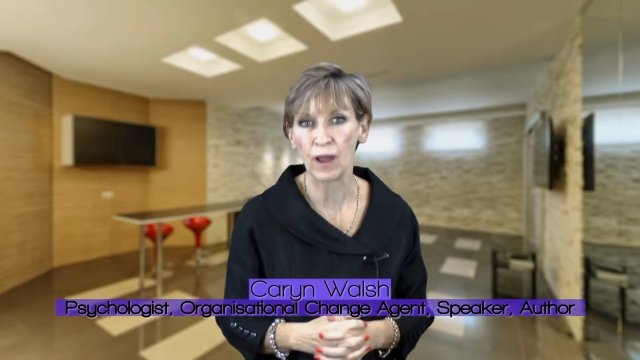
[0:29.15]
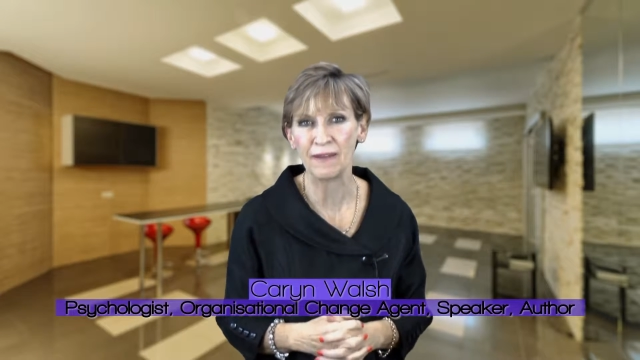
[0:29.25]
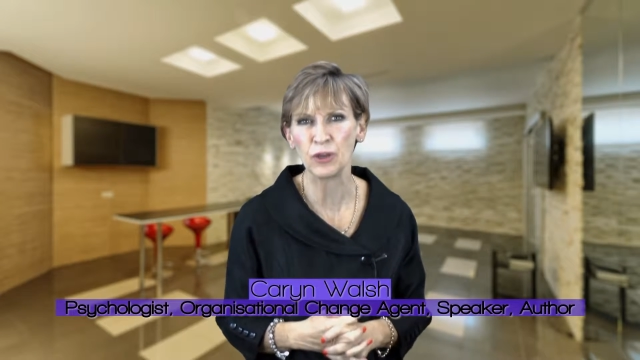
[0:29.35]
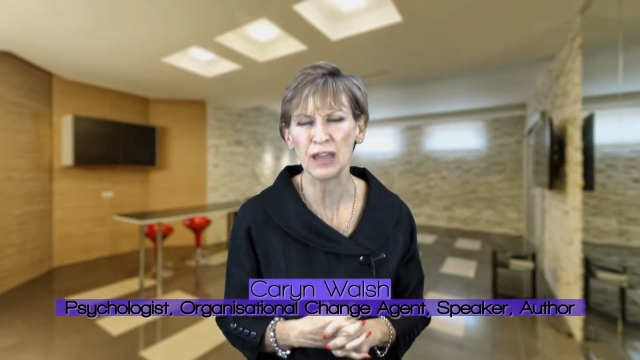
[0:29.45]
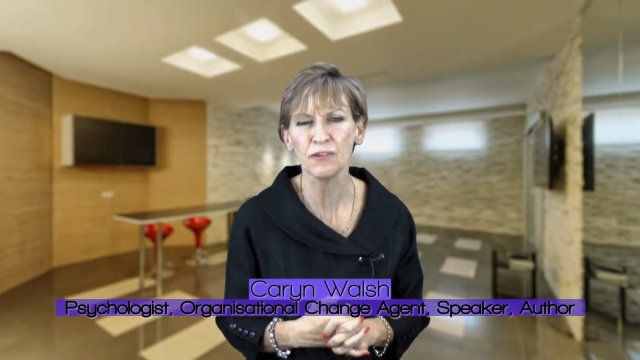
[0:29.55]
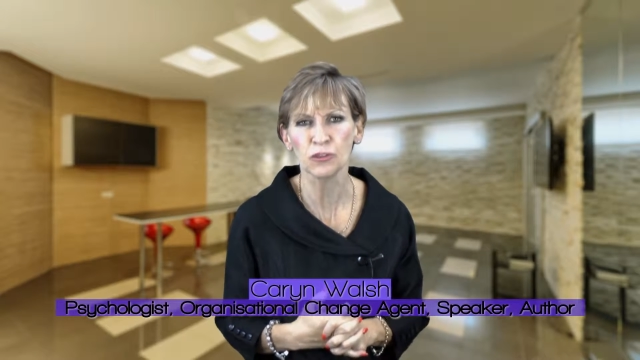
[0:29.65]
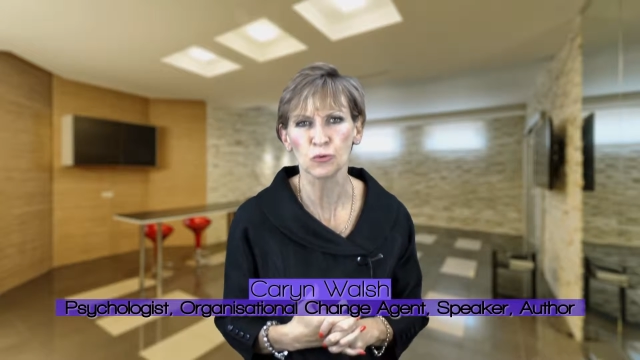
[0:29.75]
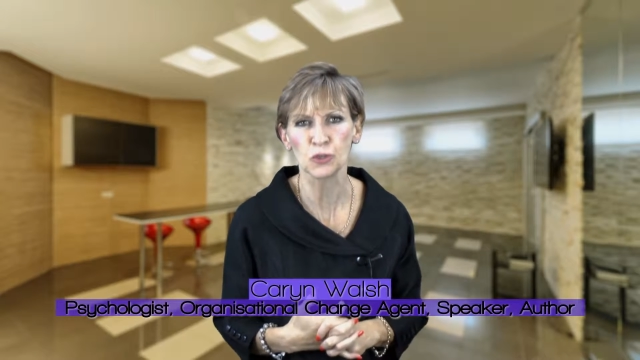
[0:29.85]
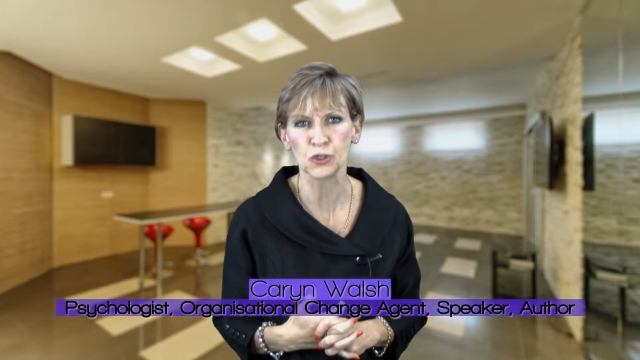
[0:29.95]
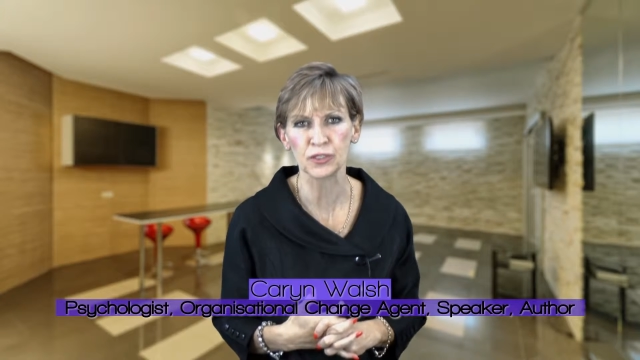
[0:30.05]
Have you ever
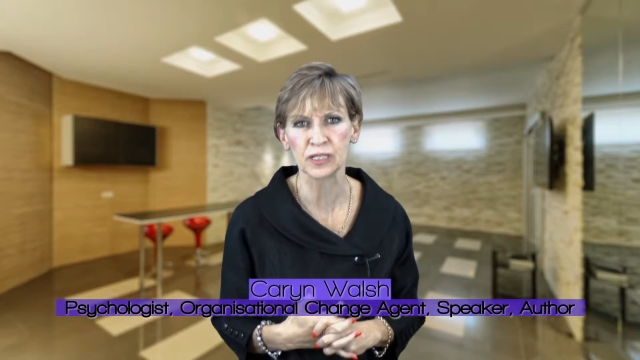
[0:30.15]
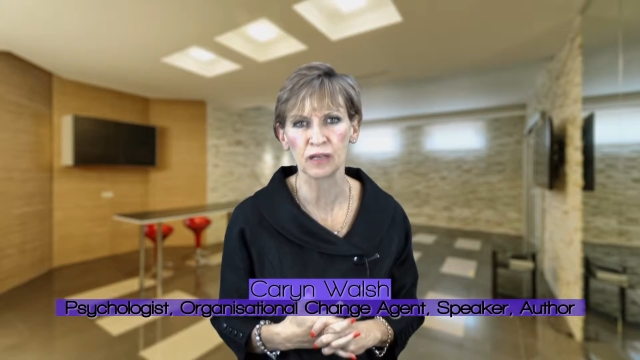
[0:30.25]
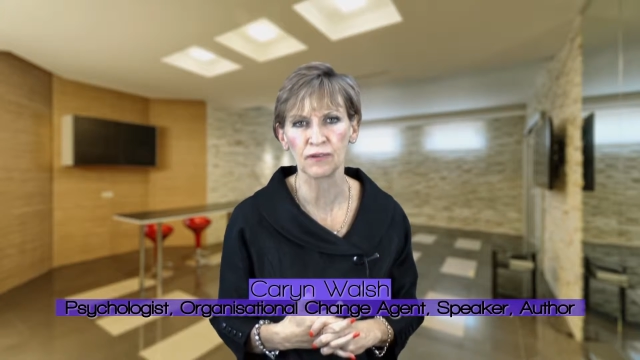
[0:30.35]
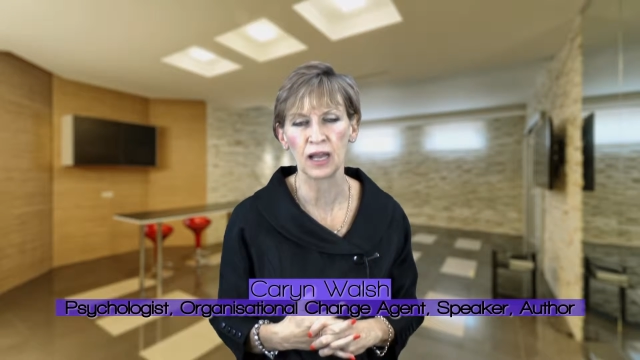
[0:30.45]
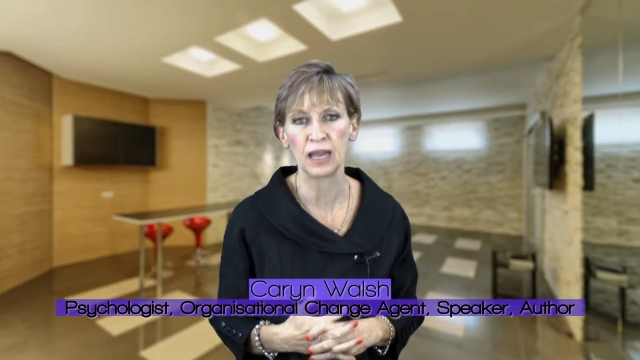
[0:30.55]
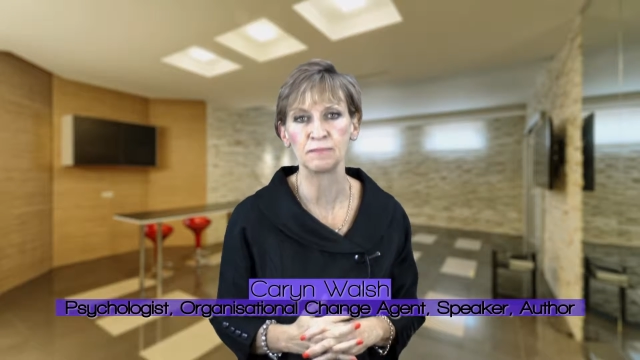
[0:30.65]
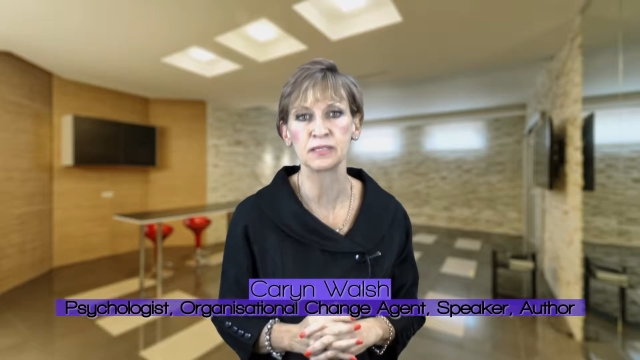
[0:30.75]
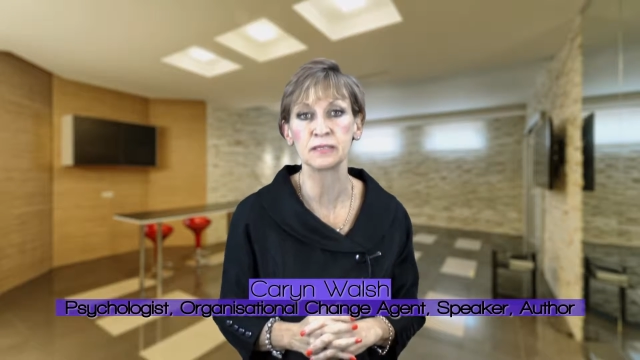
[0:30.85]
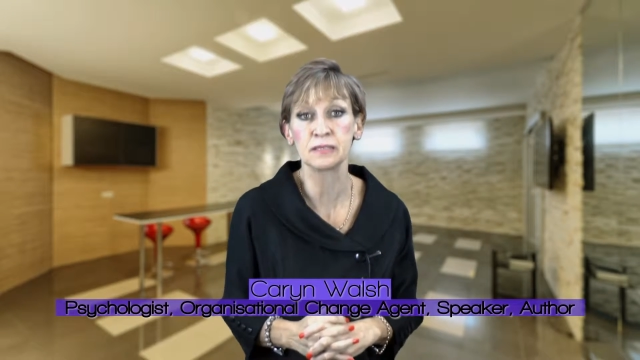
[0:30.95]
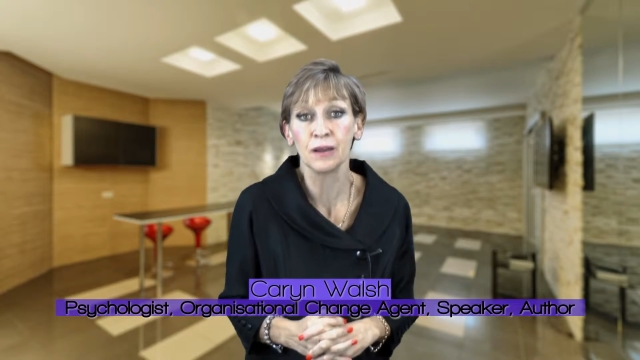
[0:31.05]
thought to yourself, I am
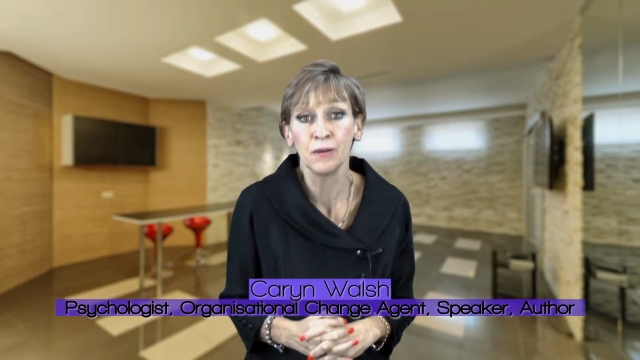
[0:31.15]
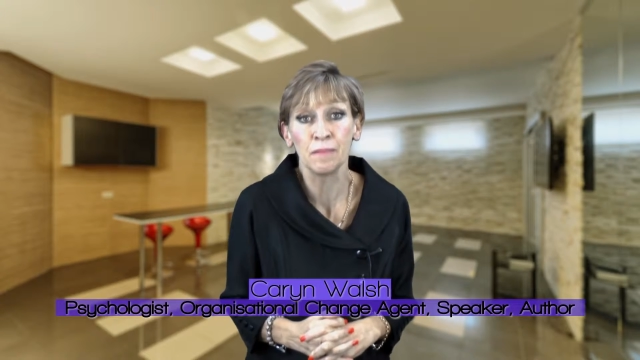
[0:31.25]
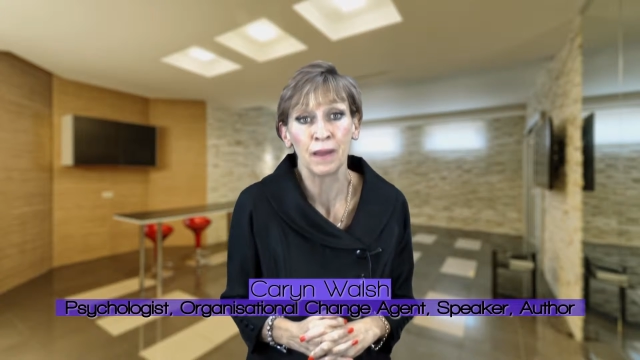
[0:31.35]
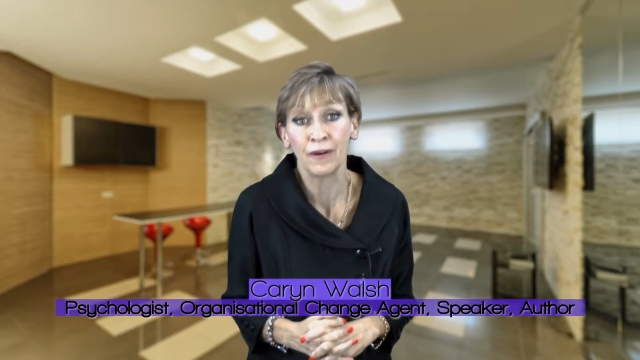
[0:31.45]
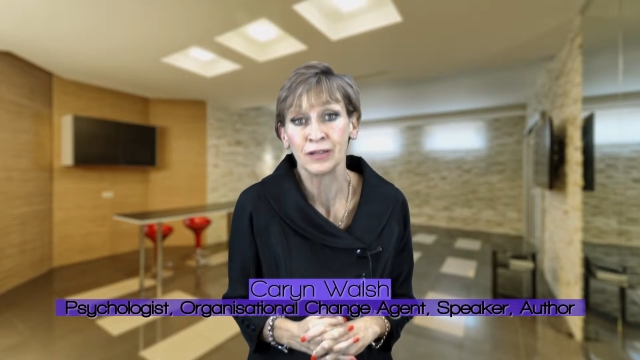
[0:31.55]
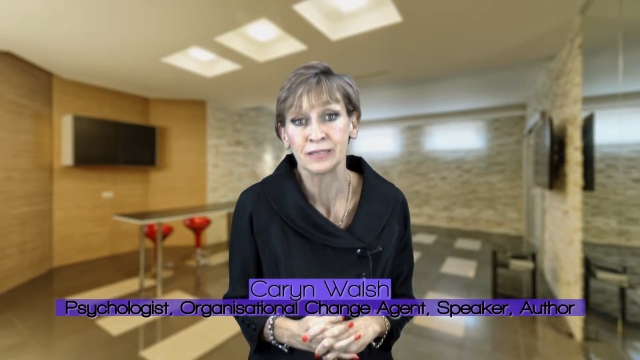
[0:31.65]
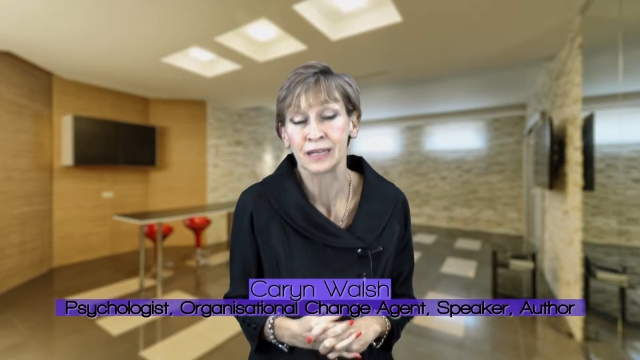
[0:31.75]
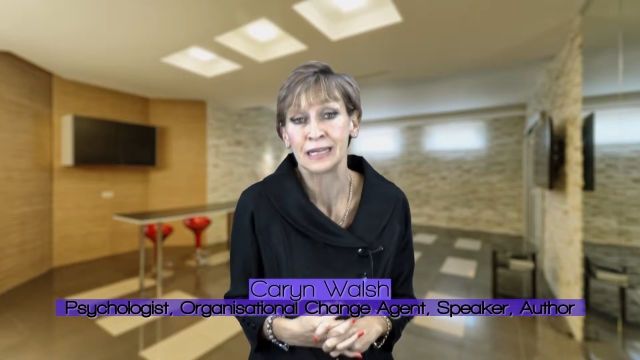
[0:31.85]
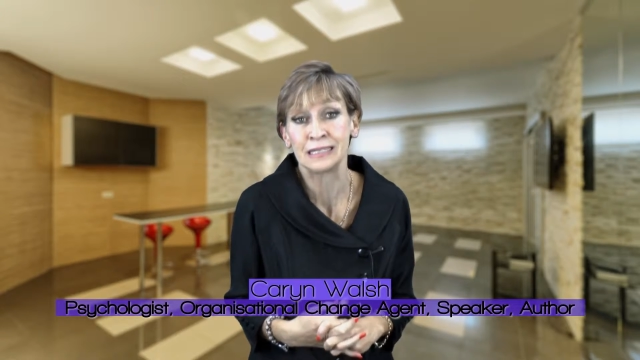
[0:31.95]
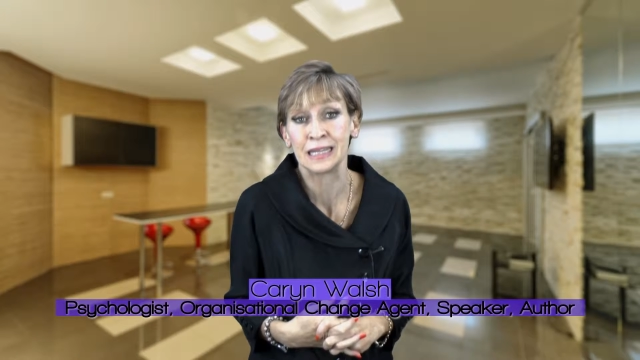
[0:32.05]
so embarrassed
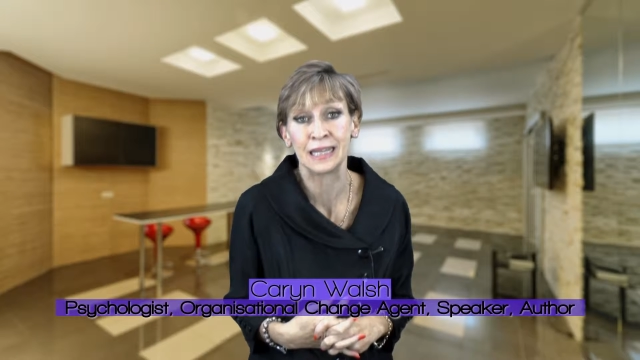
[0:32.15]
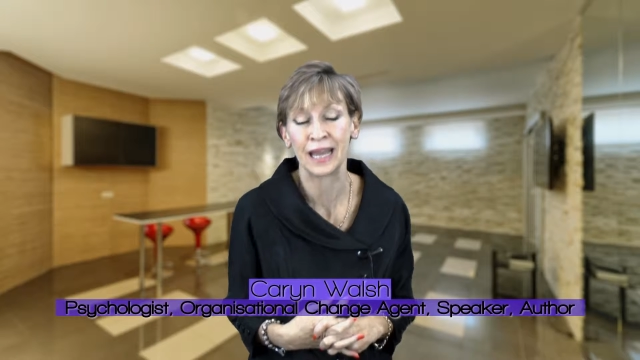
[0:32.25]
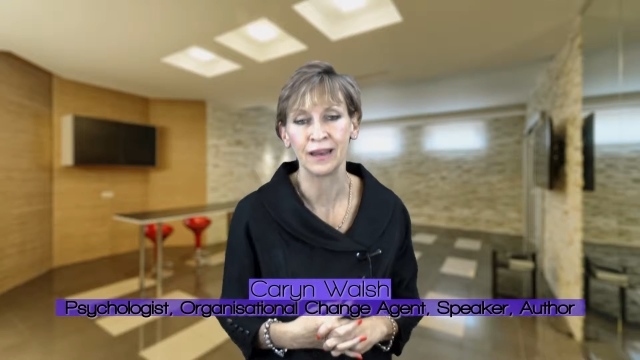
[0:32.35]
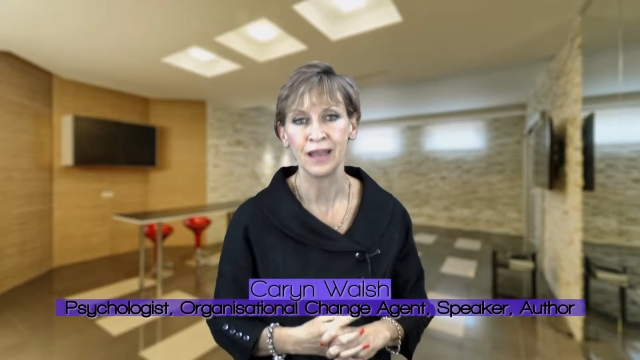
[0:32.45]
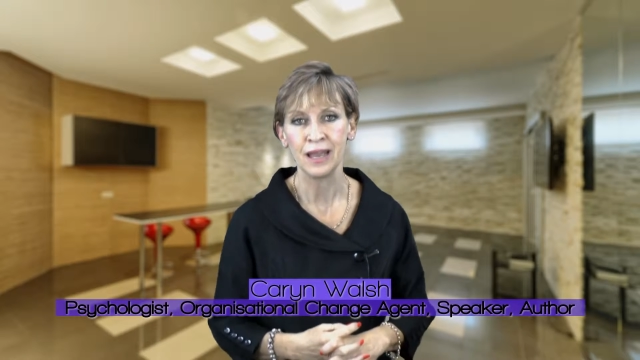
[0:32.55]
that I did that